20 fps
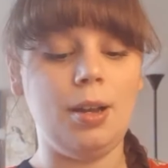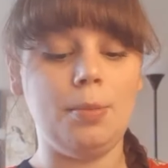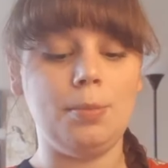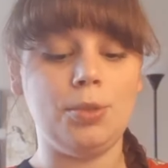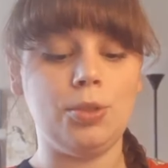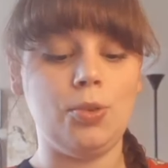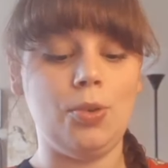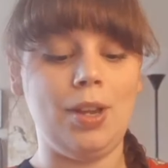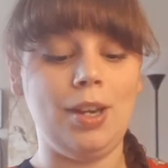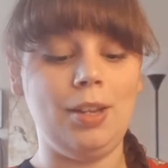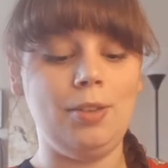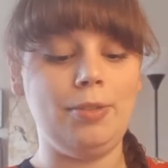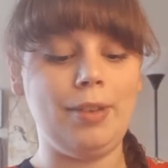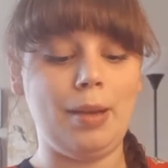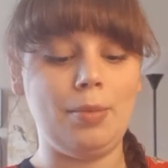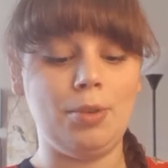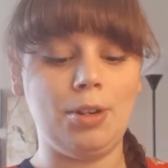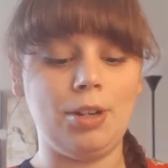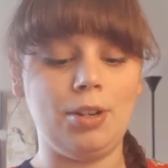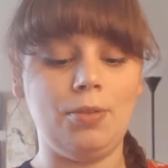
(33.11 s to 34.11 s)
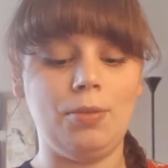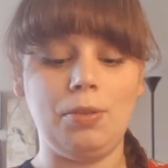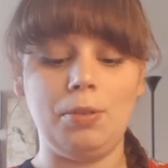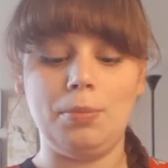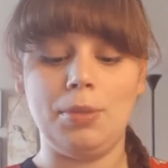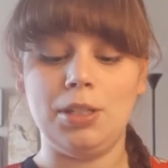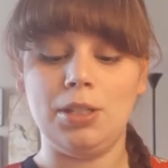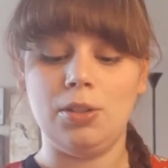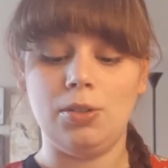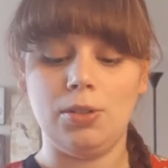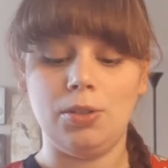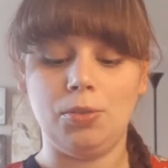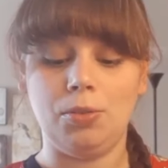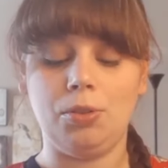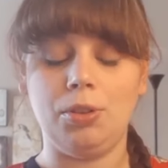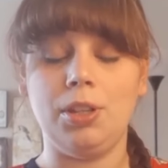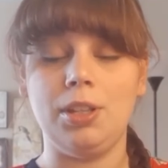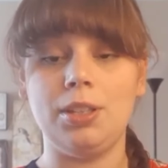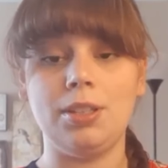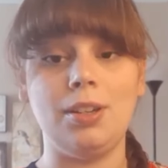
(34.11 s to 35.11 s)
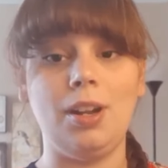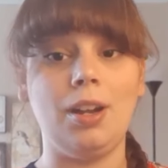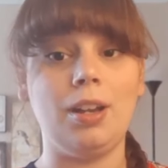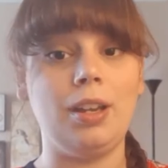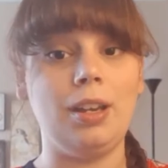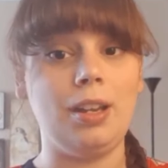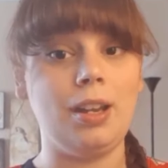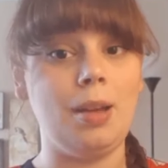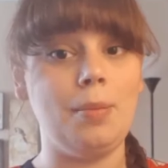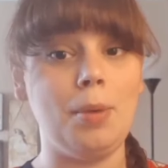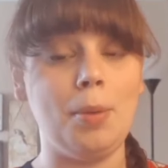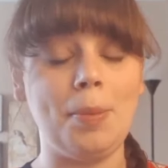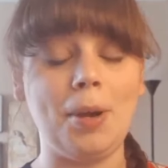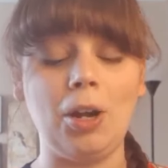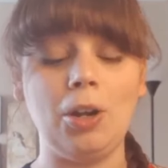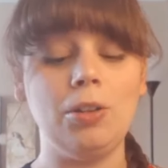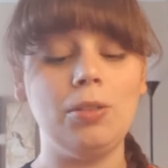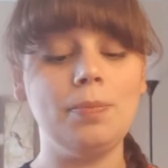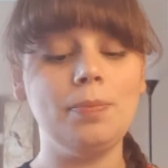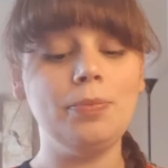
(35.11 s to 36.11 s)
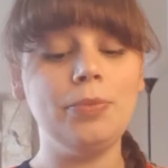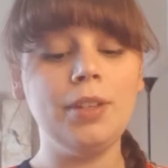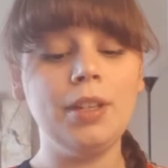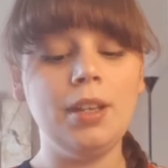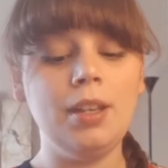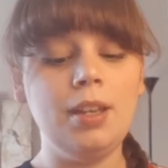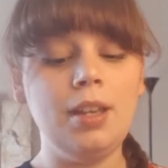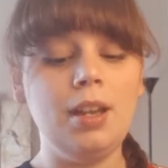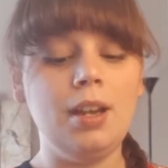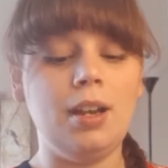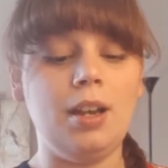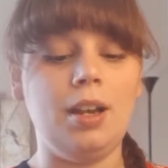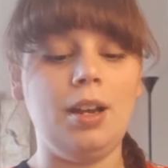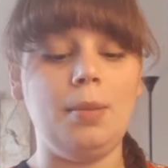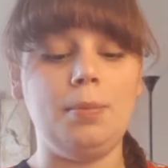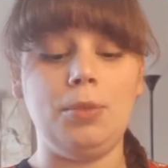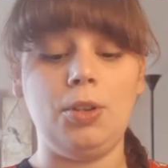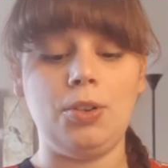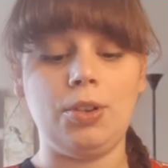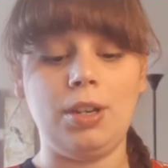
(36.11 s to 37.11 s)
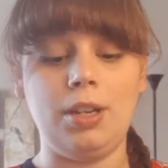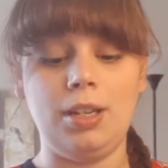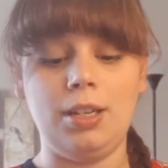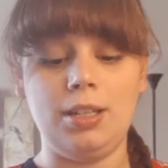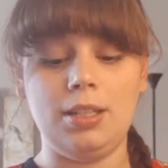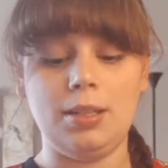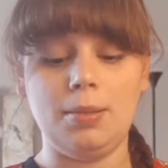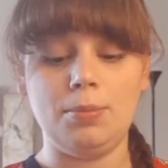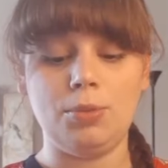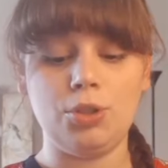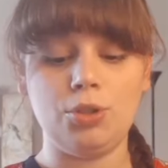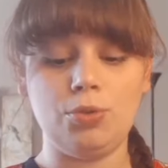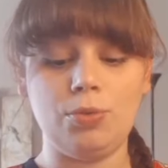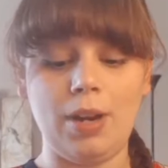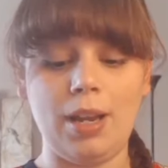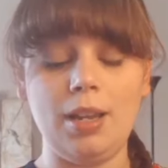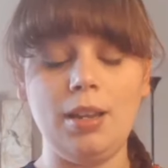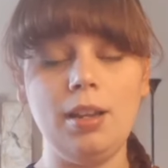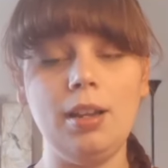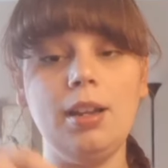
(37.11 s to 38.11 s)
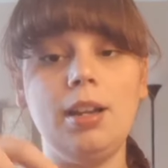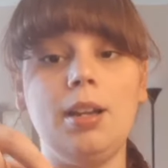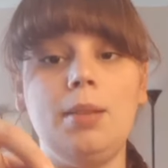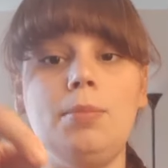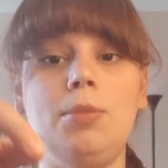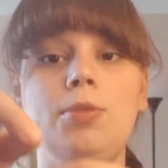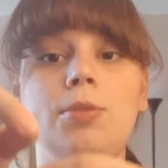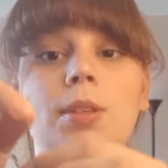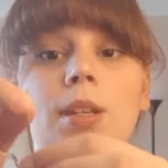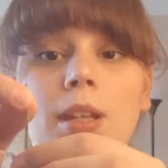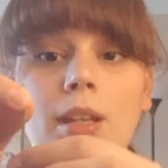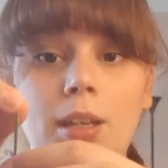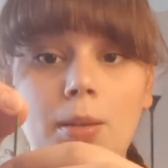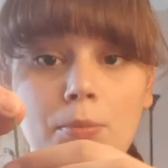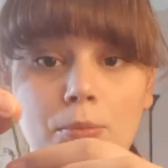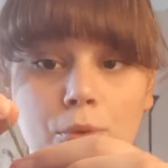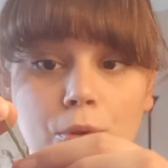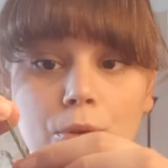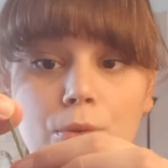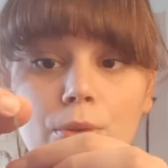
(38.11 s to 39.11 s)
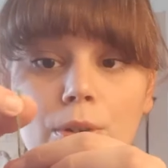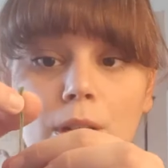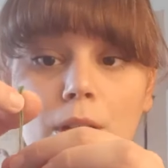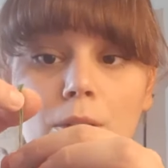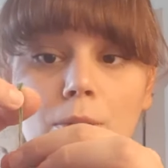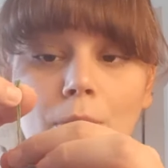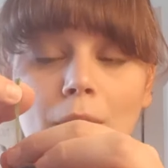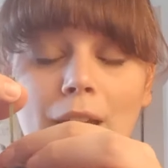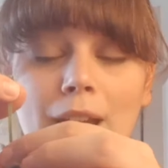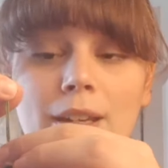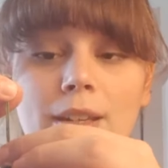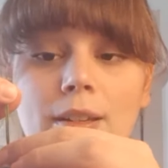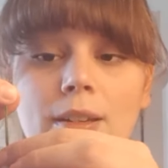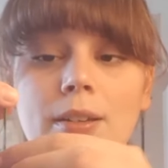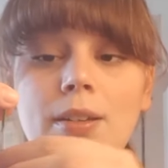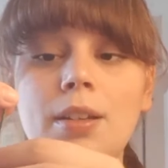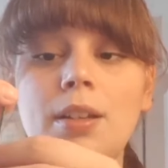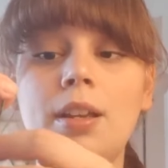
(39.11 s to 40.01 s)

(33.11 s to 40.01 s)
So any fabric or material that's not going to come apart. You're going to need some string. I'm using embroidery thread.